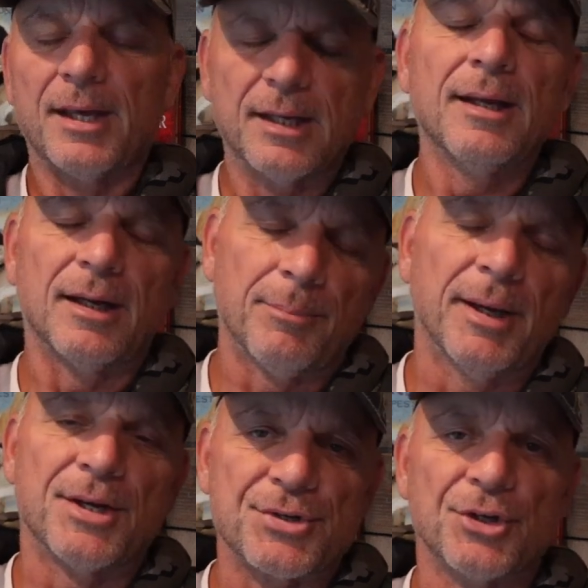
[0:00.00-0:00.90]
Canadian
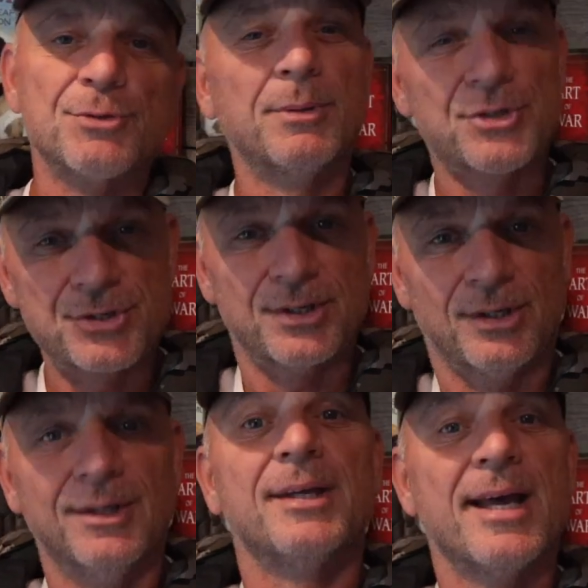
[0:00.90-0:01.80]
pesos, but
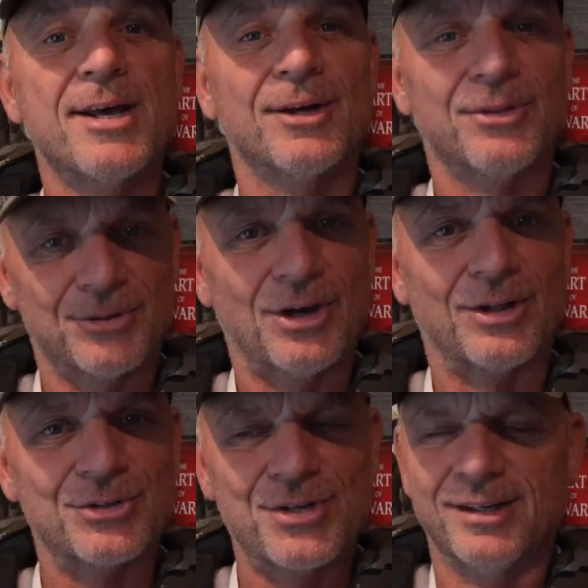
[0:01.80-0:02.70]
still in Canada they're
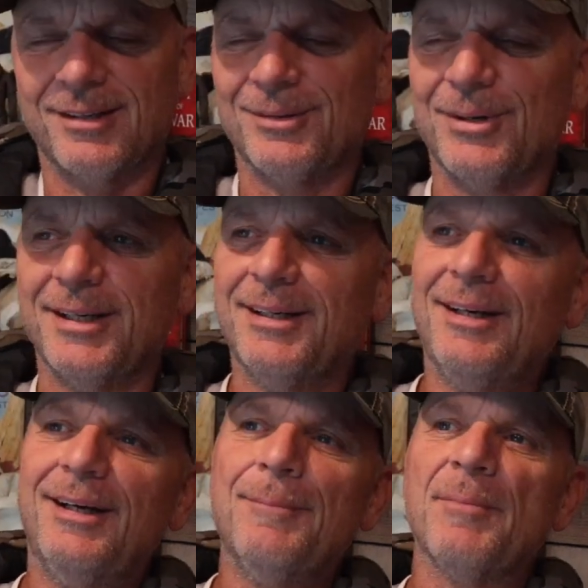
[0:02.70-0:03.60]
dollars, right?
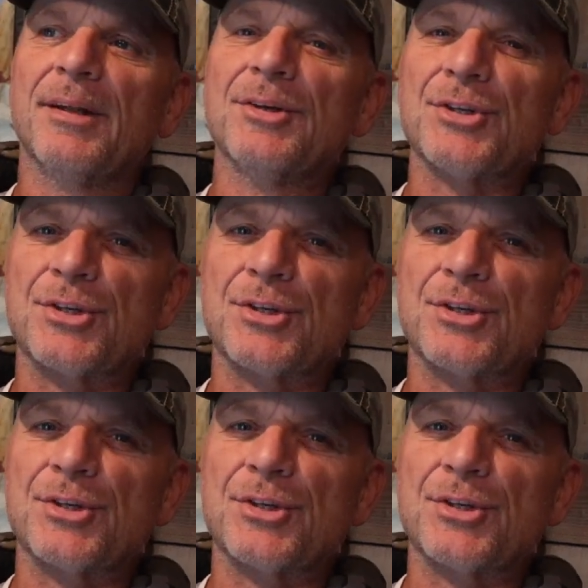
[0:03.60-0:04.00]
And that was